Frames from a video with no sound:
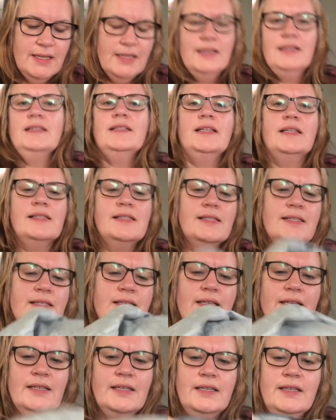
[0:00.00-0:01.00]
Let's
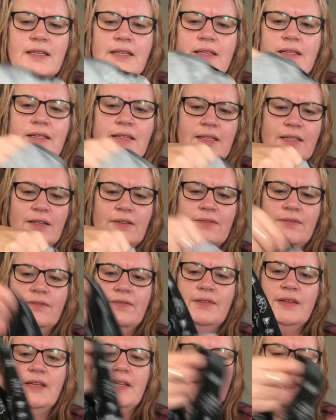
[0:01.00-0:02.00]
see
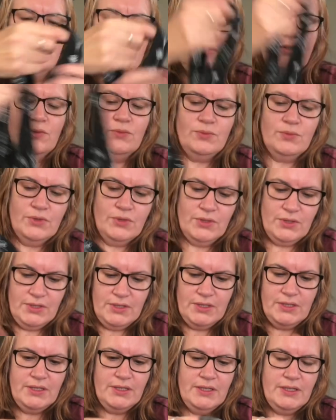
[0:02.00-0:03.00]
if it's going to
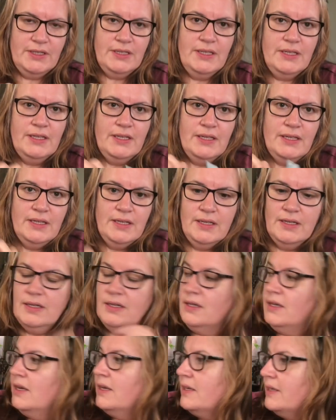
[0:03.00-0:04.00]
work.
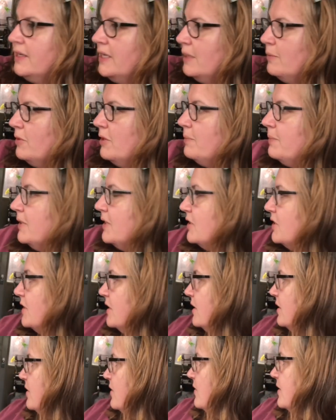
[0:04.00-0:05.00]
I can hear my
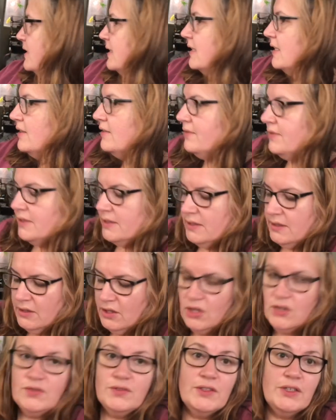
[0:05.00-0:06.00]
budgie who's laughing,
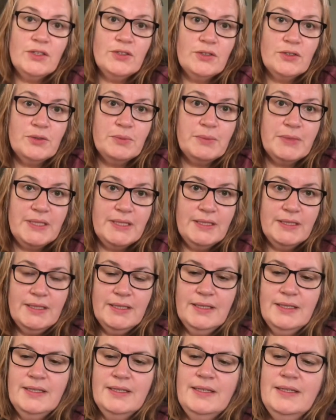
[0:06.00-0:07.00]
hopefully not at me.
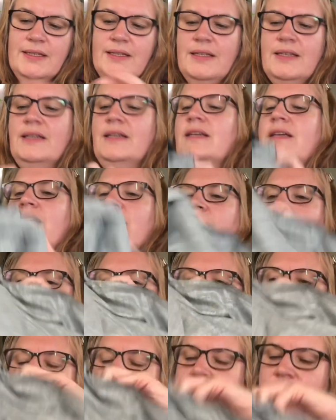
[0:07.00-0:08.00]

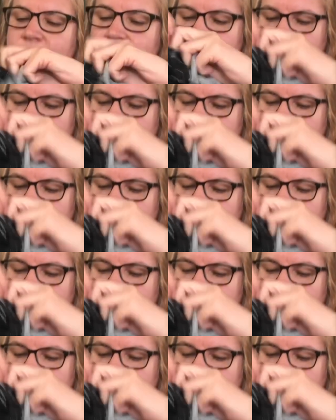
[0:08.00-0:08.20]
I'm